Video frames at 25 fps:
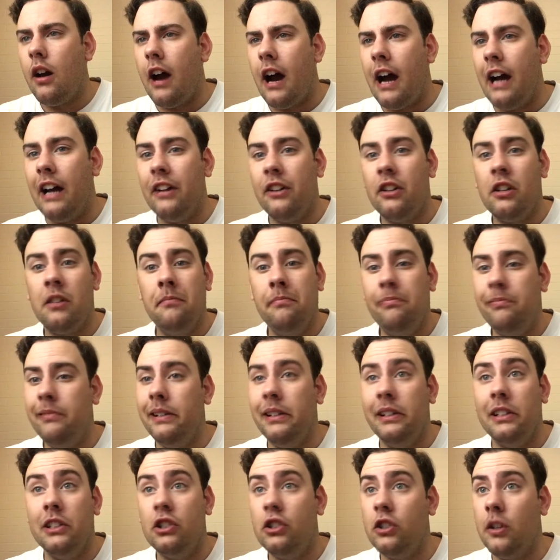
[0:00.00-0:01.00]
I
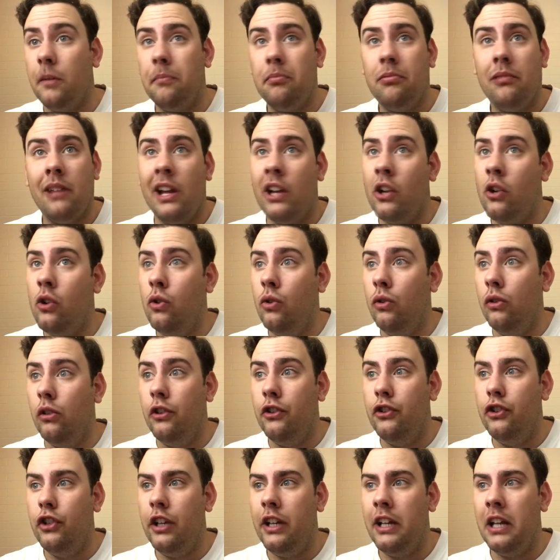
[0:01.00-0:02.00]
completely stopped playing Call of
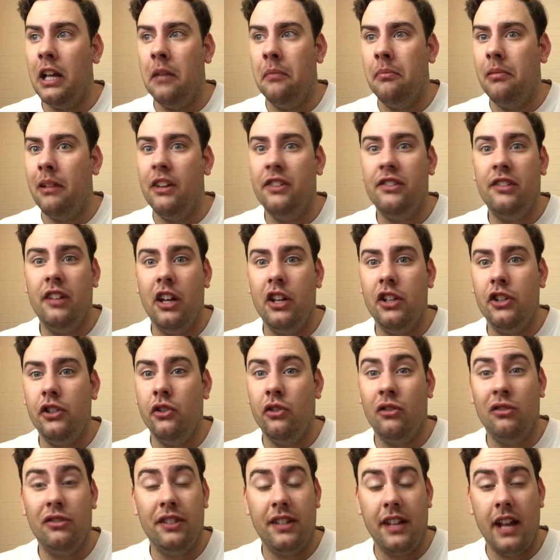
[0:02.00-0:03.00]
Duty and PlayStation
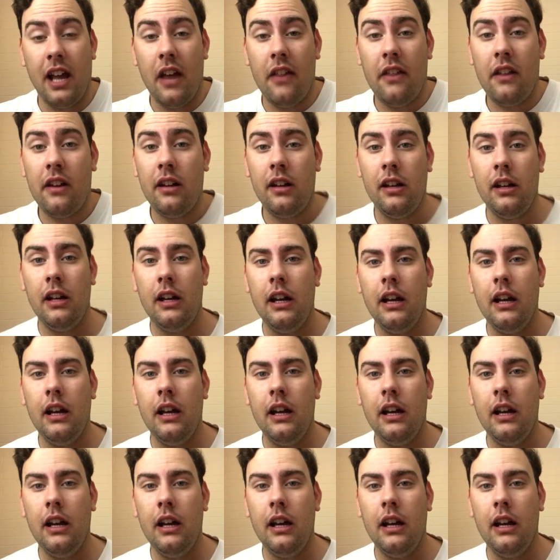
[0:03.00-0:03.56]
altogether.